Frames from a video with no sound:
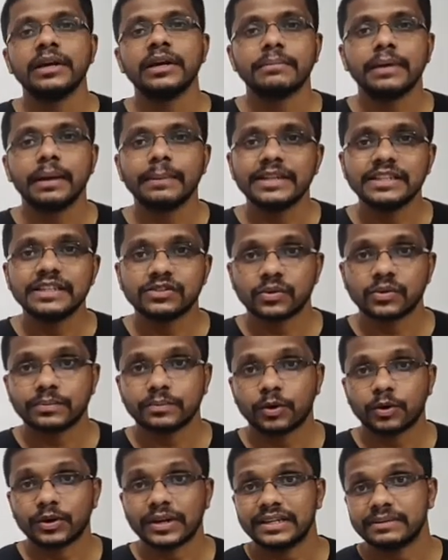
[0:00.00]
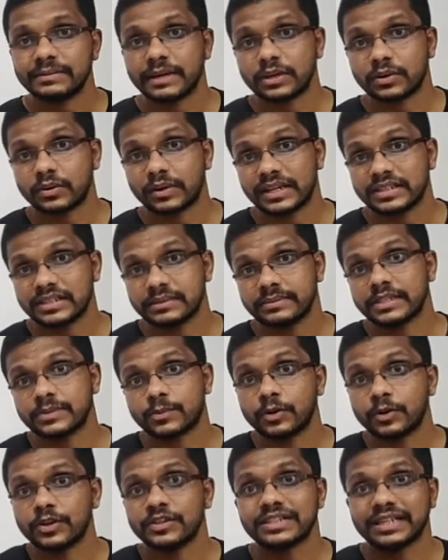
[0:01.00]
Maybe this microorganism is
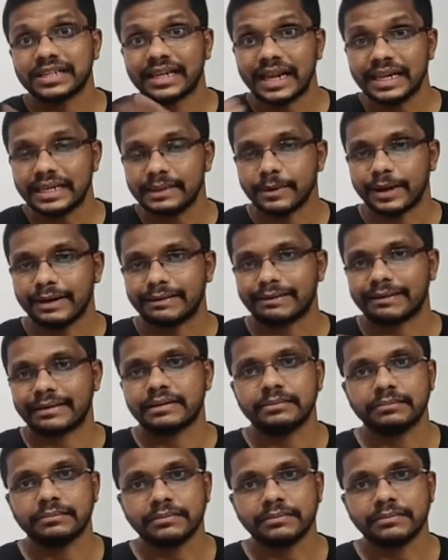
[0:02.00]
producing an antibiotic.